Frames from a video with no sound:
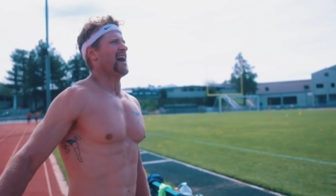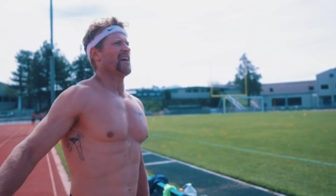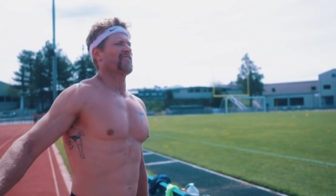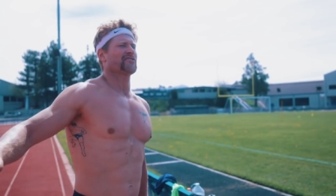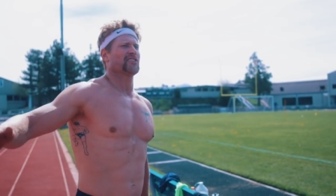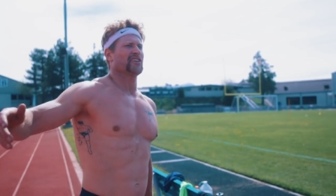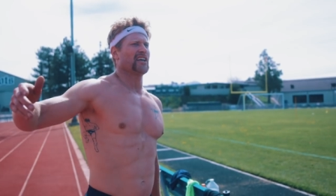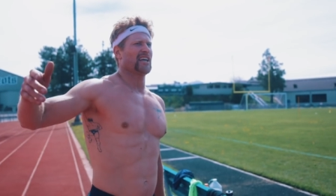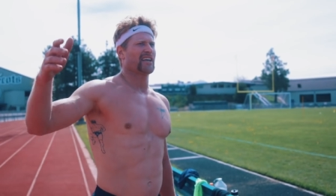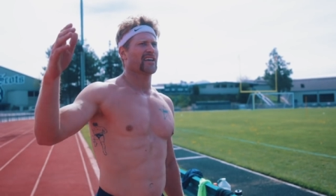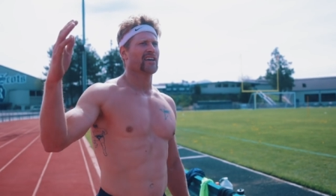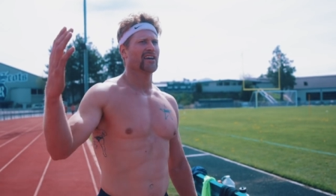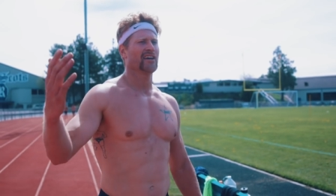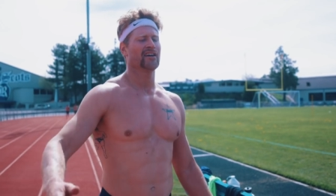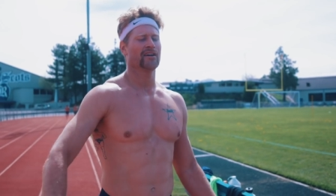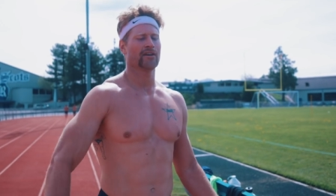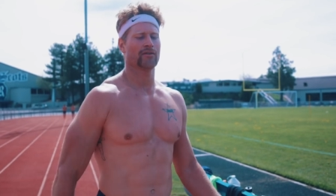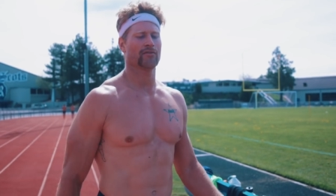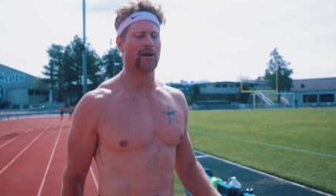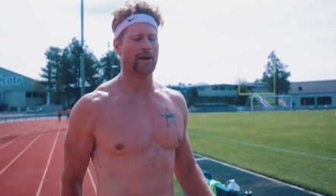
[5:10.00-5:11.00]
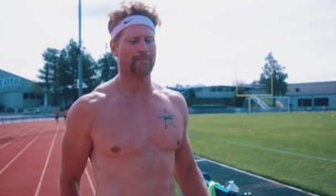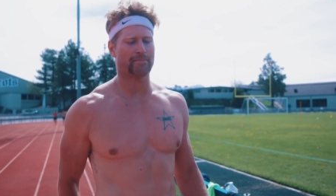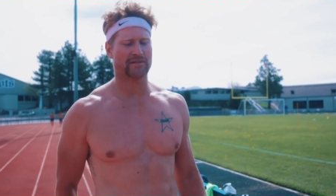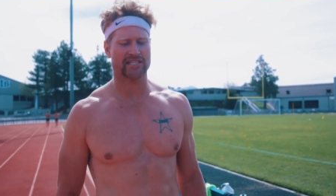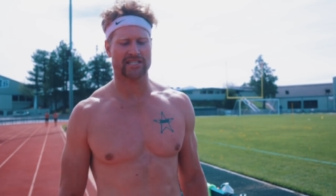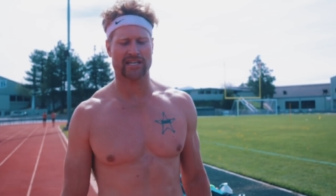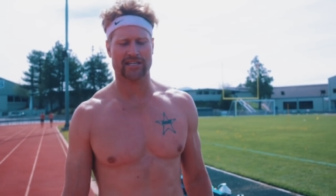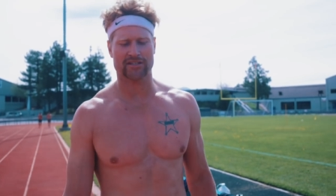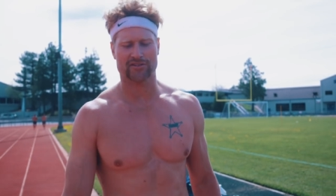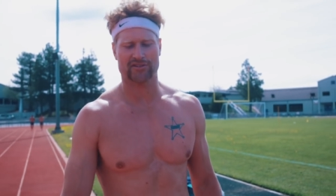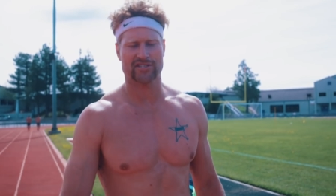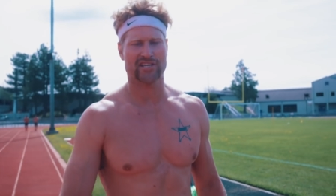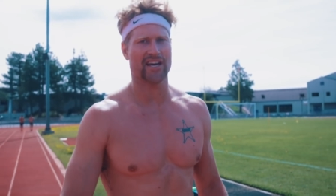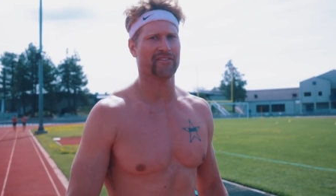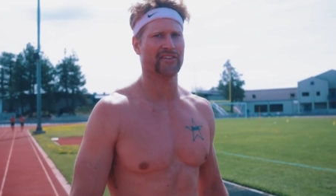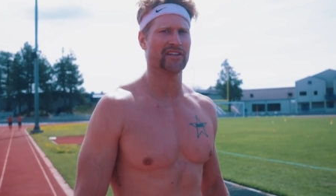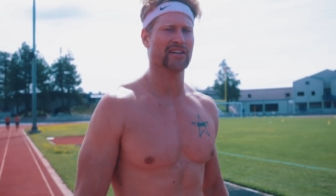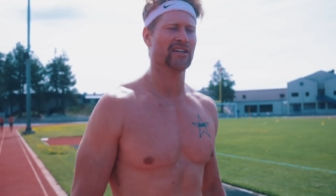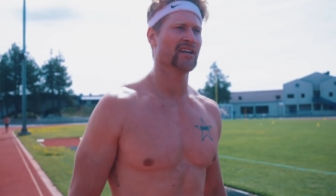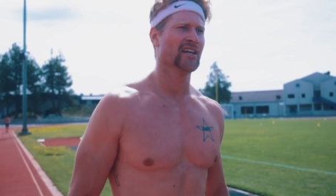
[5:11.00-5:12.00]
after like rep six or
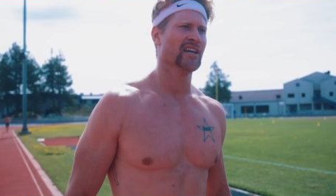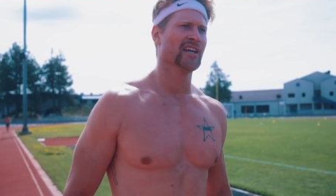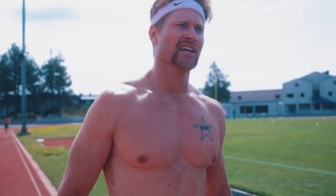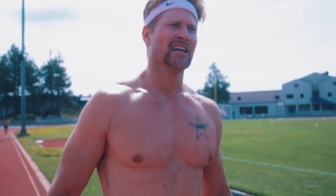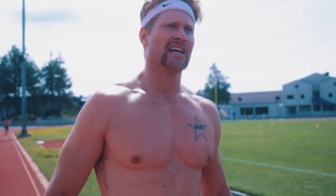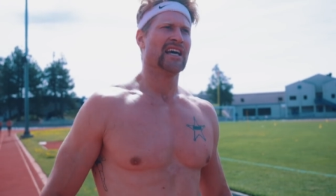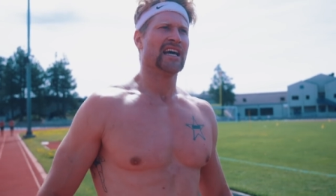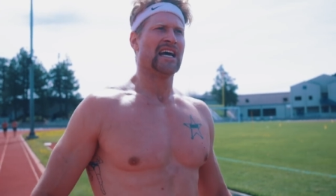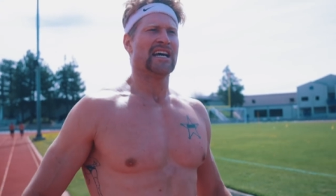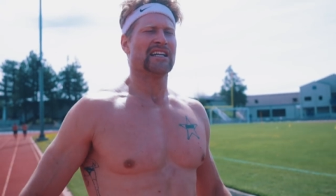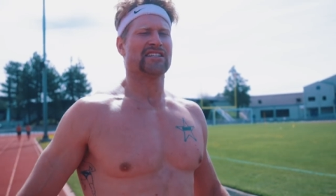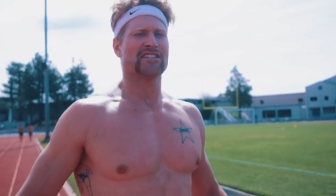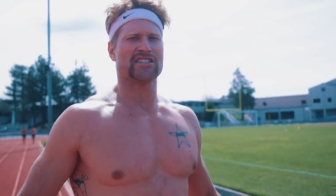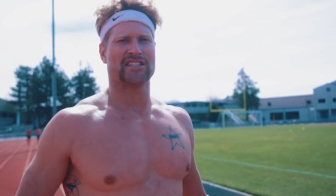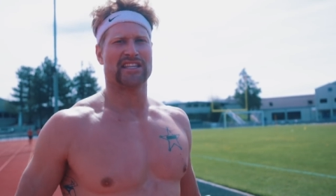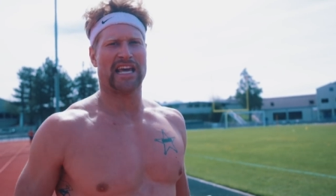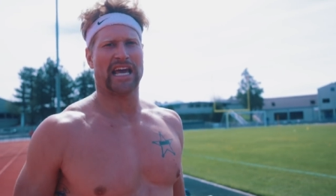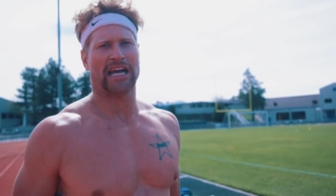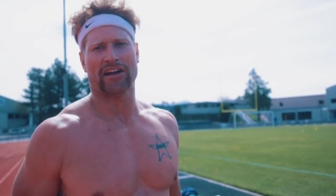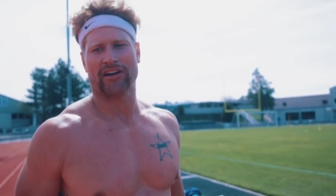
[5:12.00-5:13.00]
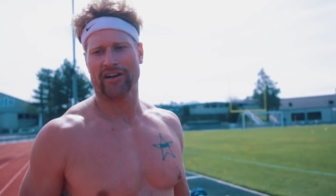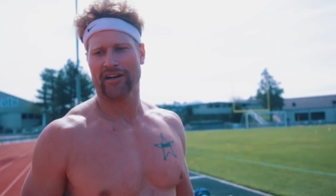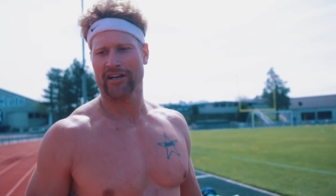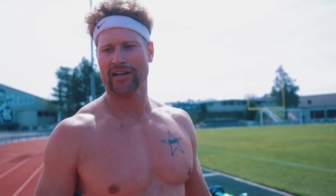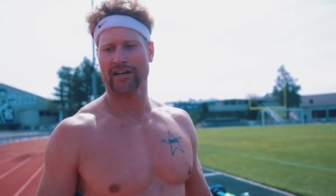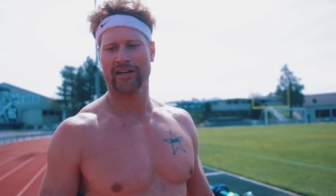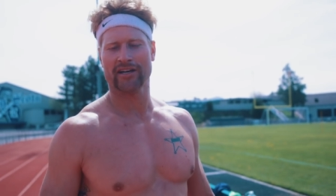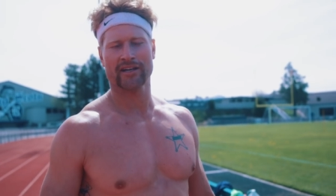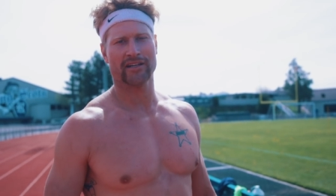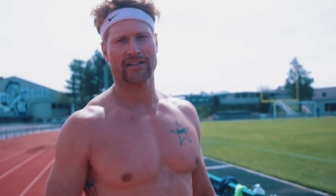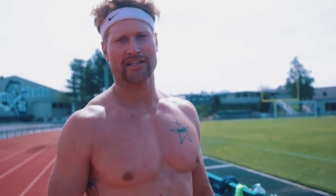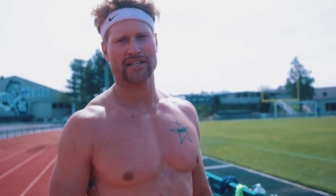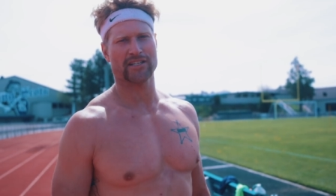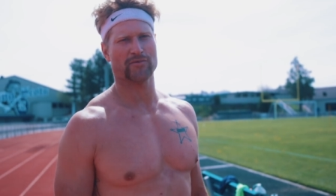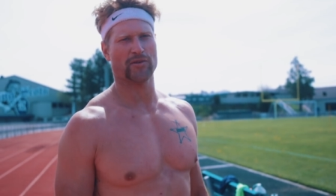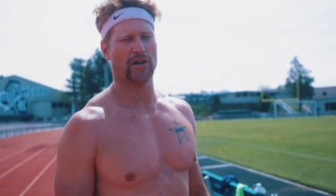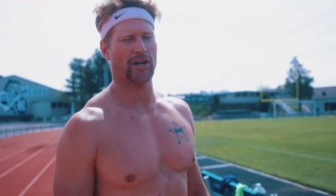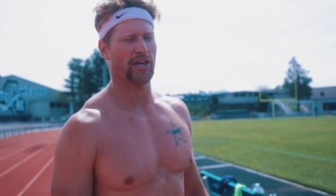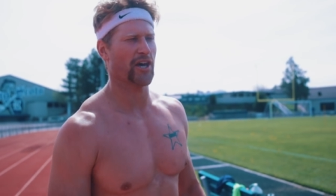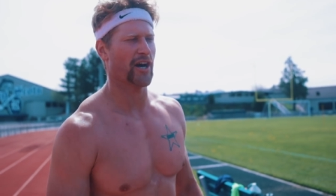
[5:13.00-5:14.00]
seven, it's just there. It
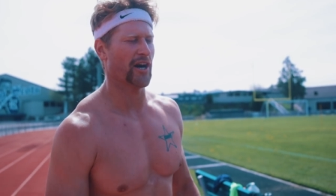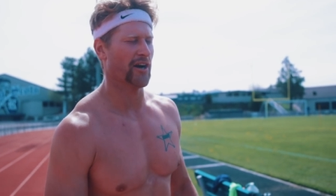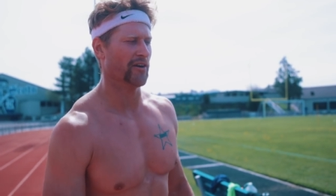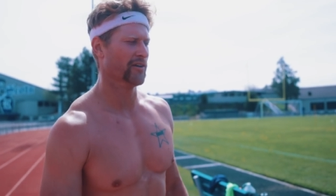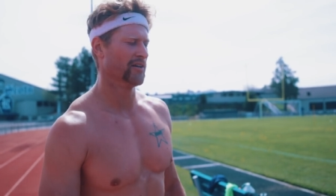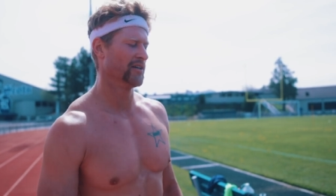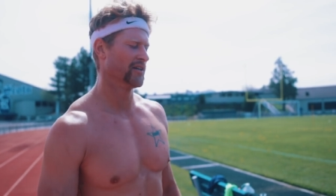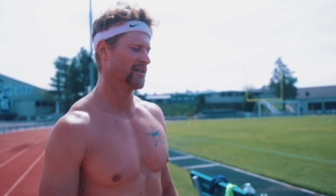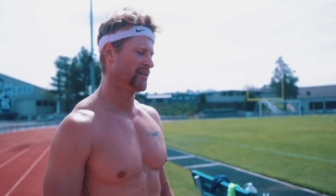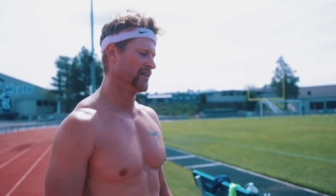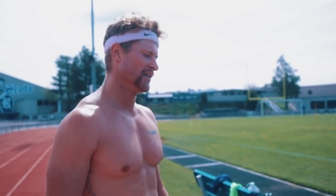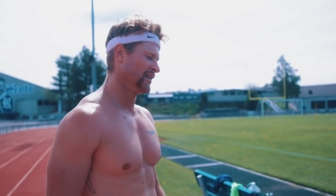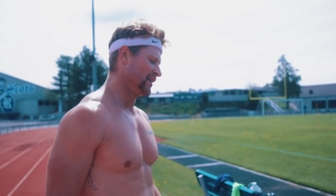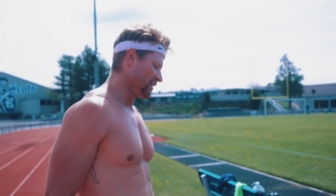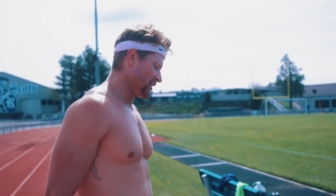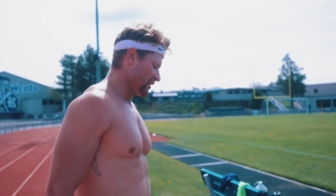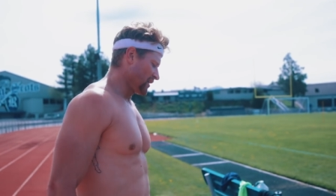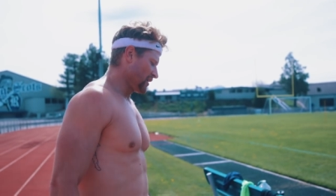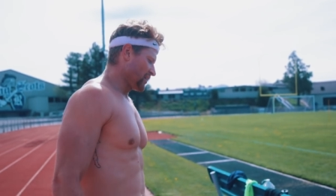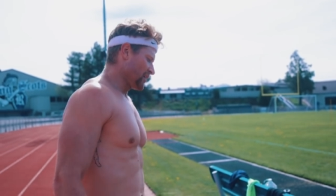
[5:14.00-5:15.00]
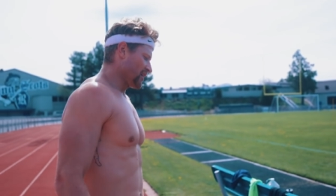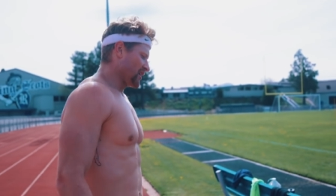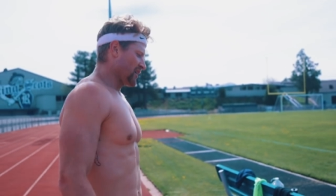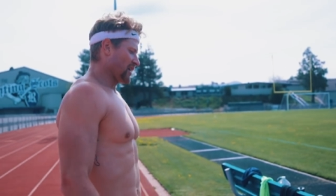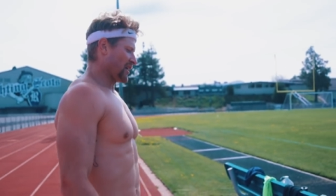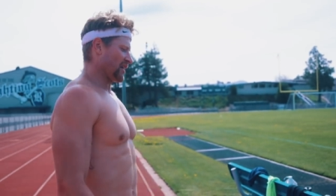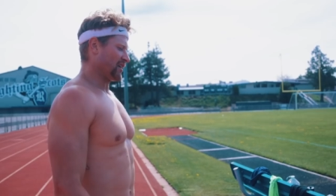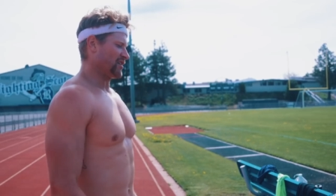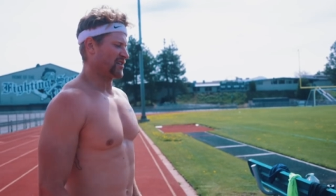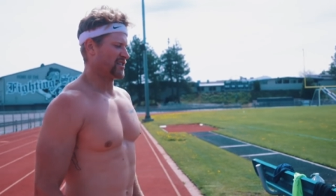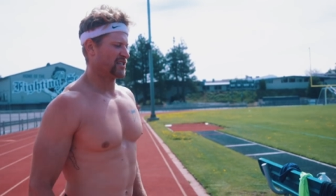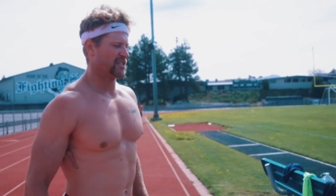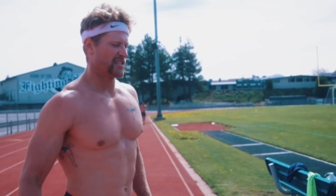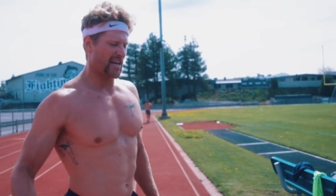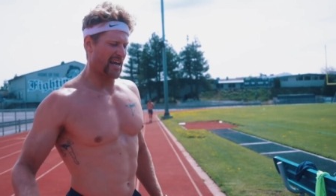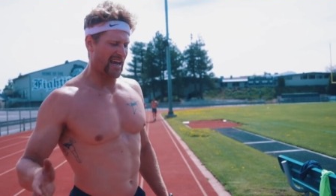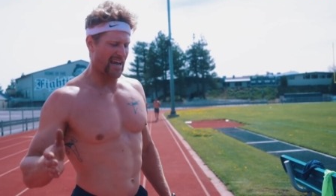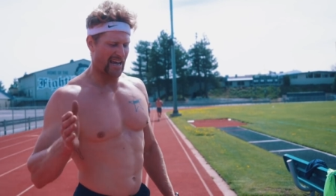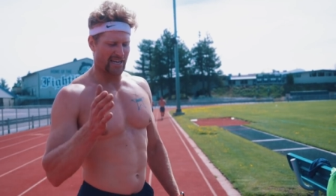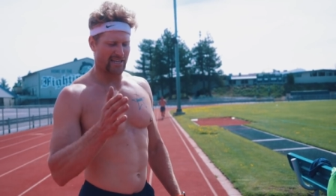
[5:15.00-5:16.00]
doesn't want to go. It just
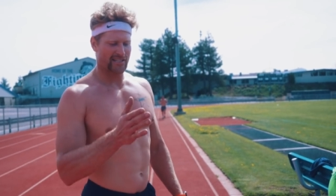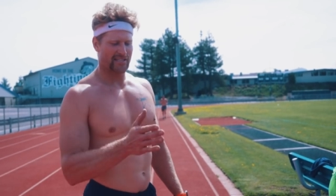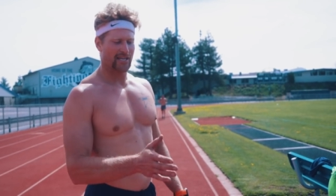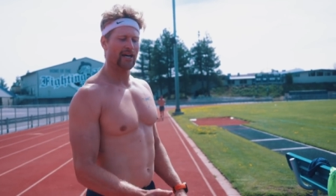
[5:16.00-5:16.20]
stays,